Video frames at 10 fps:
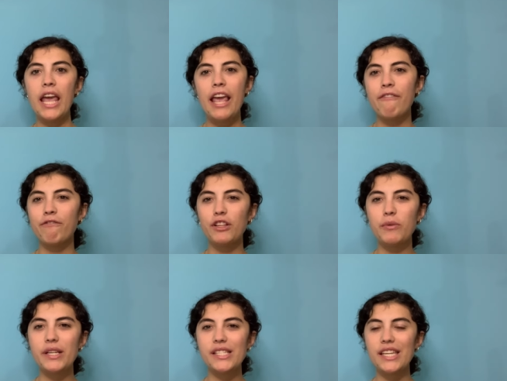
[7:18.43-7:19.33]

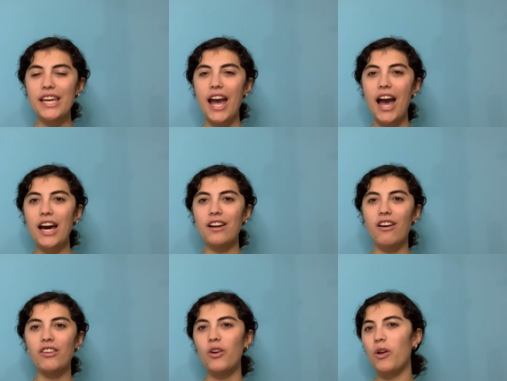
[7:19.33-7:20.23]
influence he had
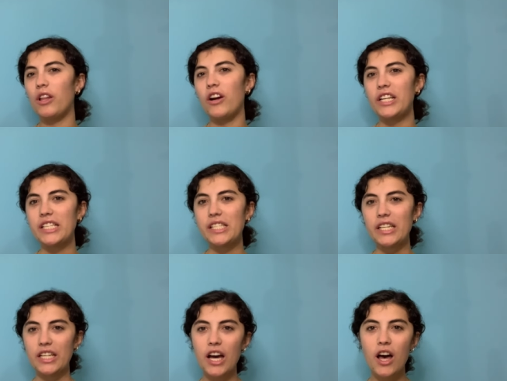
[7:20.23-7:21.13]
on all artists to
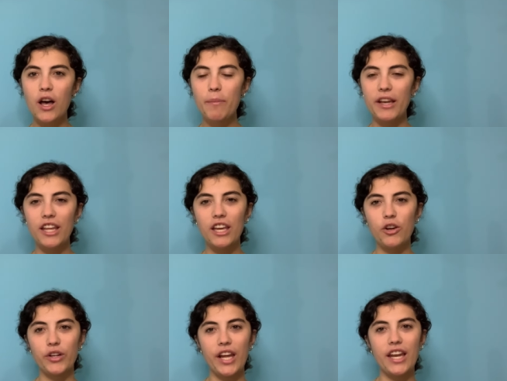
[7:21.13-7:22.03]
come and he
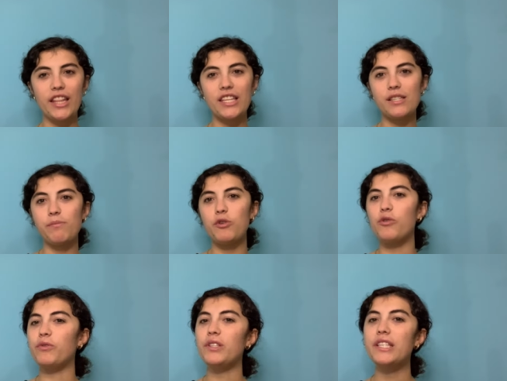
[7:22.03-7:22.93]
created this
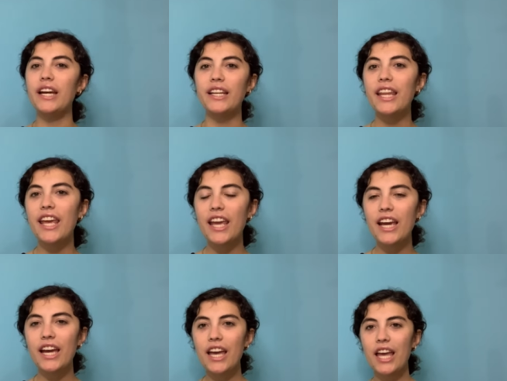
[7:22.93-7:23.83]
beautiful
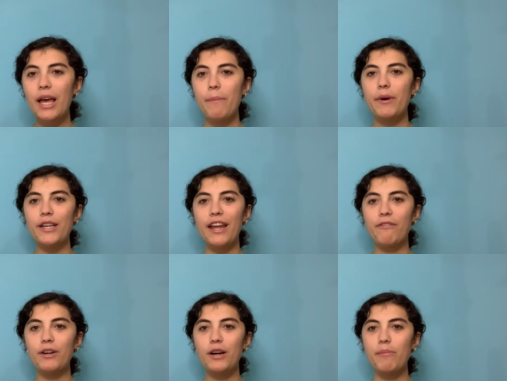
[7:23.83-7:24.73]
technique, but
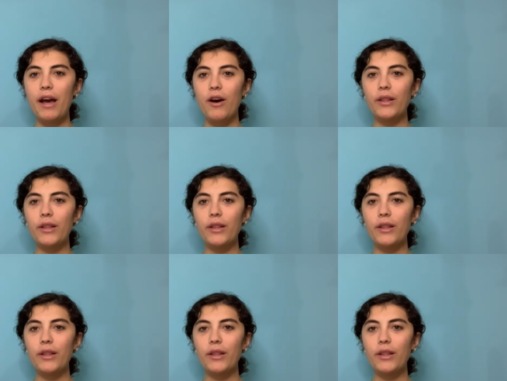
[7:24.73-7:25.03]
never about